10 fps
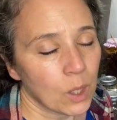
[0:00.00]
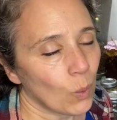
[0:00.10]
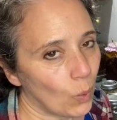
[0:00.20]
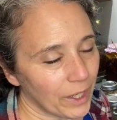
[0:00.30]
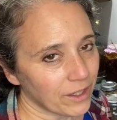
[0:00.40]

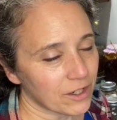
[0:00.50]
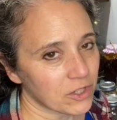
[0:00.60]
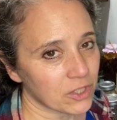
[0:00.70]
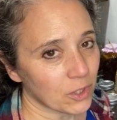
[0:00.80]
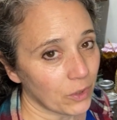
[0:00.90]
why not
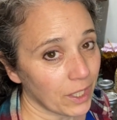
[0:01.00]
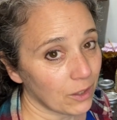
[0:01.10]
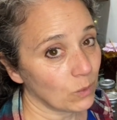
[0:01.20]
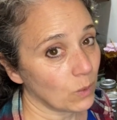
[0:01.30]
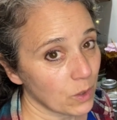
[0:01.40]
just go ahead
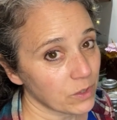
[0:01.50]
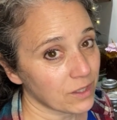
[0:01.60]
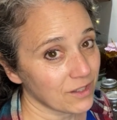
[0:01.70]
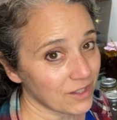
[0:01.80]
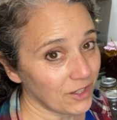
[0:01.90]
and roast
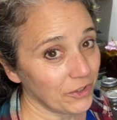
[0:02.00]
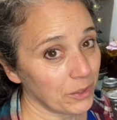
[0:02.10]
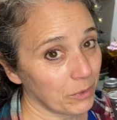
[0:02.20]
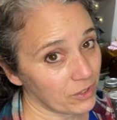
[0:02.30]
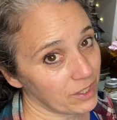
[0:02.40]
and salt
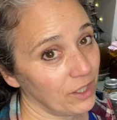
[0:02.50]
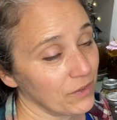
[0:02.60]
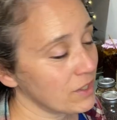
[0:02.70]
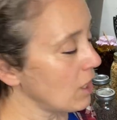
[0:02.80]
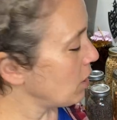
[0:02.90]
them
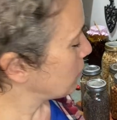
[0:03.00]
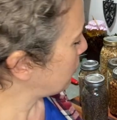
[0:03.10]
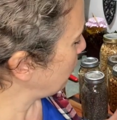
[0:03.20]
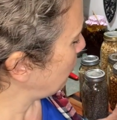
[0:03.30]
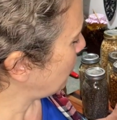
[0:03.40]
ourselves?
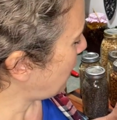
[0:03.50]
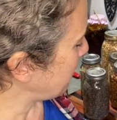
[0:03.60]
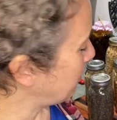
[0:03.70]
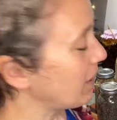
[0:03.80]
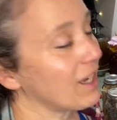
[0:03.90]
So I
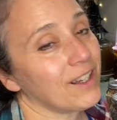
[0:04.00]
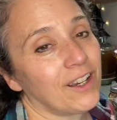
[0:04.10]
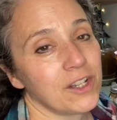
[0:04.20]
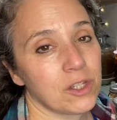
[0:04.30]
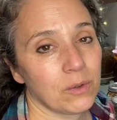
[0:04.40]
plan
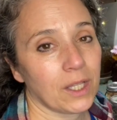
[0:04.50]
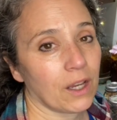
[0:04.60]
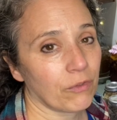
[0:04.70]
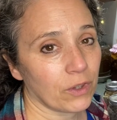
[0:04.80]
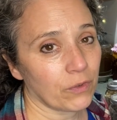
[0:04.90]
on doing
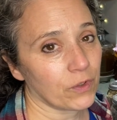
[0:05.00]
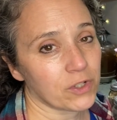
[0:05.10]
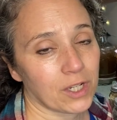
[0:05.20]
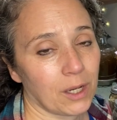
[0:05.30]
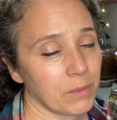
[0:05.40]
that for the
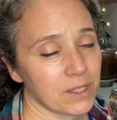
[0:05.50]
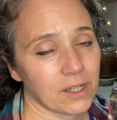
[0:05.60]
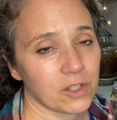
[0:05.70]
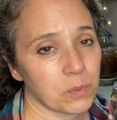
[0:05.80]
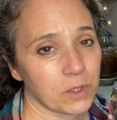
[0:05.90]
first time. It
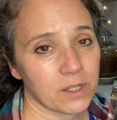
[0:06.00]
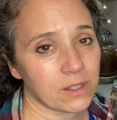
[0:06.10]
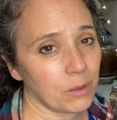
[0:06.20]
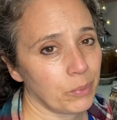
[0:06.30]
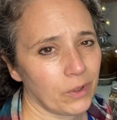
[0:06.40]
sounds pretty
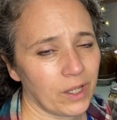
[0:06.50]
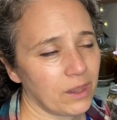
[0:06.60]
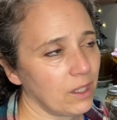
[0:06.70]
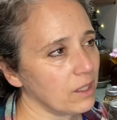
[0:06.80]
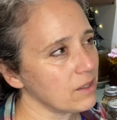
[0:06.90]
simple. I
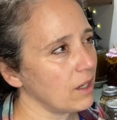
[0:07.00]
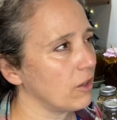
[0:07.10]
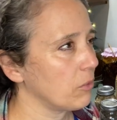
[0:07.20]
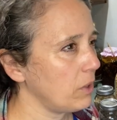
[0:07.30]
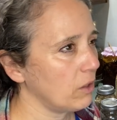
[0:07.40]
think it's like
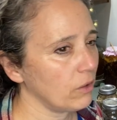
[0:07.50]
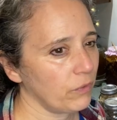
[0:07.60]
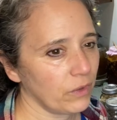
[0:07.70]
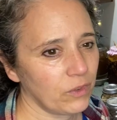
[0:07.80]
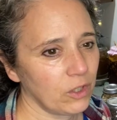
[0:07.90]

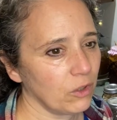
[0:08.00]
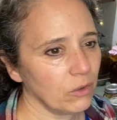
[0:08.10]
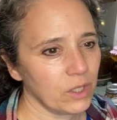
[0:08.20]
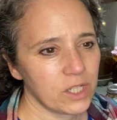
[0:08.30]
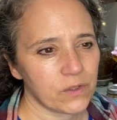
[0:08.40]
350
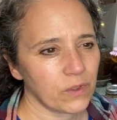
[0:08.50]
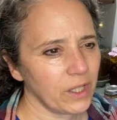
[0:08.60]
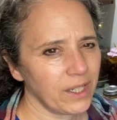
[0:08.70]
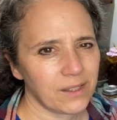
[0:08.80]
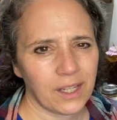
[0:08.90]
degrees for
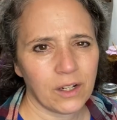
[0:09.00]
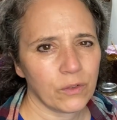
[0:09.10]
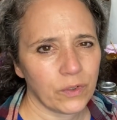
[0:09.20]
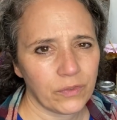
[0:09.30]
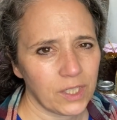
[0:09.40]
like 10 or
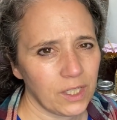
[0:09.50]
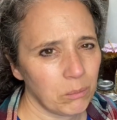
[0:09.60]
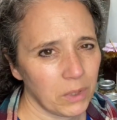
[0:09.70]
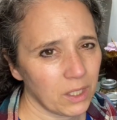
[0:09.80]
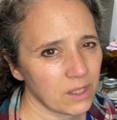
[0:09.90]
15
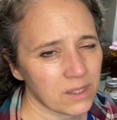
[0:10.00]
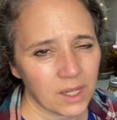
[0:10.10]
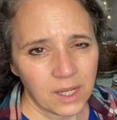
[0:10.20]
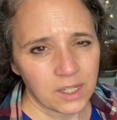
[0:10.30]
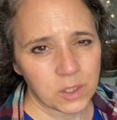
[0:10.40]
minutes
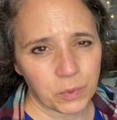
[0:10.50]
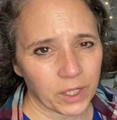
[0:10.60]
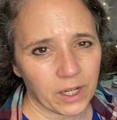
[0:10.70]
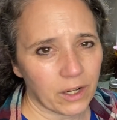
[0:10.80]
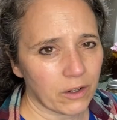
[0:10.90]

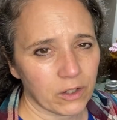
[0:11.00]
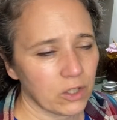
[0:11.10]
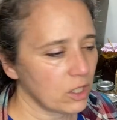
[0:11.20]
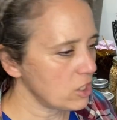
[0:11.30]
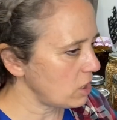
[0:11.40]
spread out on a
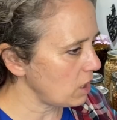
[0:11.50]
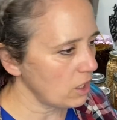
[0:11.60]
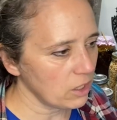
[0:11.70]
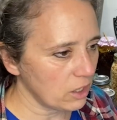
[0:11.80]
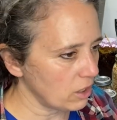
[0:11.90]
cookie
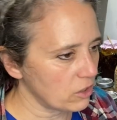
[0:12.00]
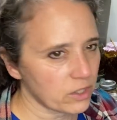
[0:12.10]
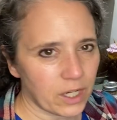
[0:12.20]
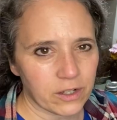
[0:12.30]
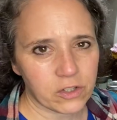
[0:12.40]
sheet. And then you
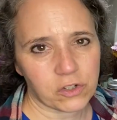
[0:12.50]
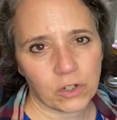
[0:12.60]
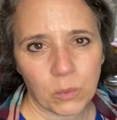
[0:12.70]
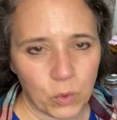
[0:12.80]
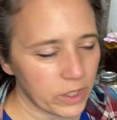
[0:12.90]
just kind of
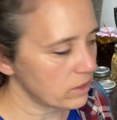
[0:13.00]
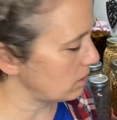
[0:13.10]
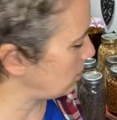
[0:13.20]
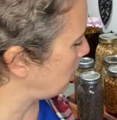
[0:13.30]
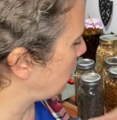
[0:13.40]
stir them once
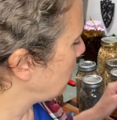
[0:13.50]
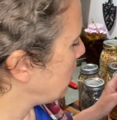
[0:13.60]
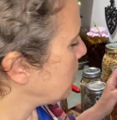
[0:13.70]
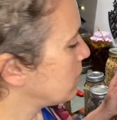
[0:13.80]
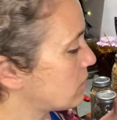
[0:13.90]
in there.
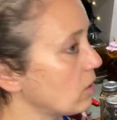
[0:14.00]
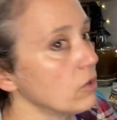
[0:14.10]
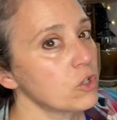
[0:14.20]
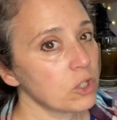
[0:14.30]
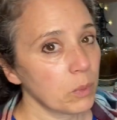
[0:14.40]
So
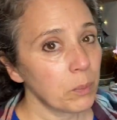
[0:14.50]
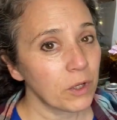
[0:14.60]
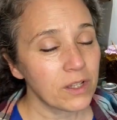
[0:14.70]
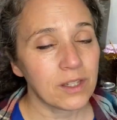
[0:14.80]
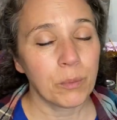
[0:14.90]
it should be
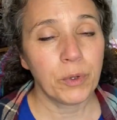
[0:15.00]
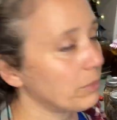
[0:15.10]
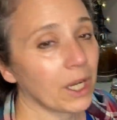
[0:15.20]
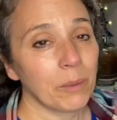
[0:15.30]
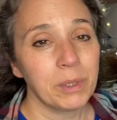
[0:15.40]
pretty simple,
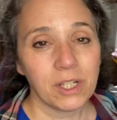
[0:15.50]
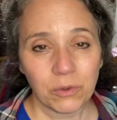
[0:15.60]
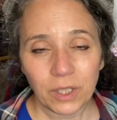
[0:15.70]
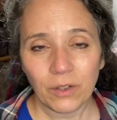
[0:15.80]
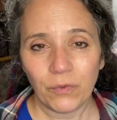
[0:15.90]
but I'll be
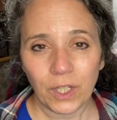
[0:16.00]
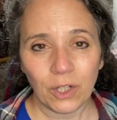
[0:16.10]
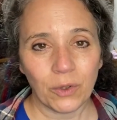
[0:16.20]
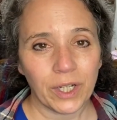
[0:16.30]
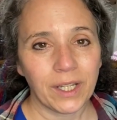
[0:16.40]
doing a
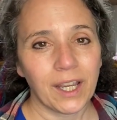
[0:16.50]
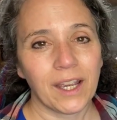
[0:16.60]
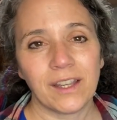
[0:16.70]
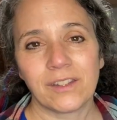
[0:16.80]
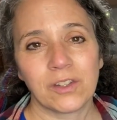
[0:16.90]
video on
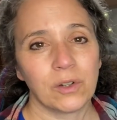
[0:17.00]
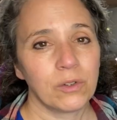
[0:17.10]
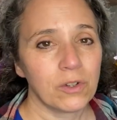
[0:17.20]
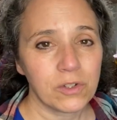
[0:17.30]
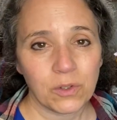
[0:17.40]
that. So
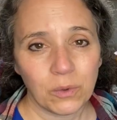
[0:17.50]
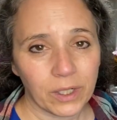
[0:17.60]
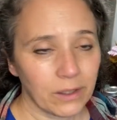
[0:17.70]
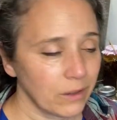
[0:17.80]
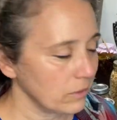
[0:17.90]
those who want
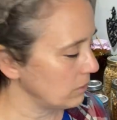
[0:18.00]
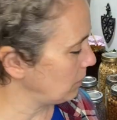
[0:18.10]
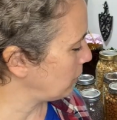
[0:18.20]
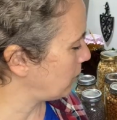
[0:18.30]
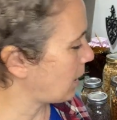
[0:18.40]
to
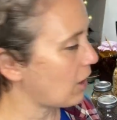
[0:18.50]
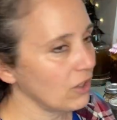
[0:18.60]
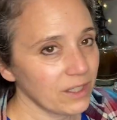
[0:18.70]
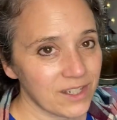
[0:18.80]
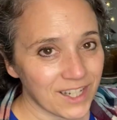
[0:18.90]
learn how
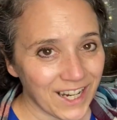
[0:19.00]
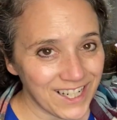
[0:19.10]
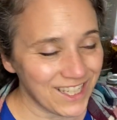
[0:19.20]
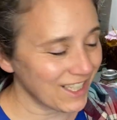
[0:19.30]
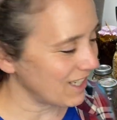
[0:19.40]
at least I
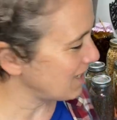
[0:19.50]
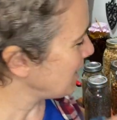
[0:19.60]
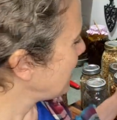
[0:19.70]
did it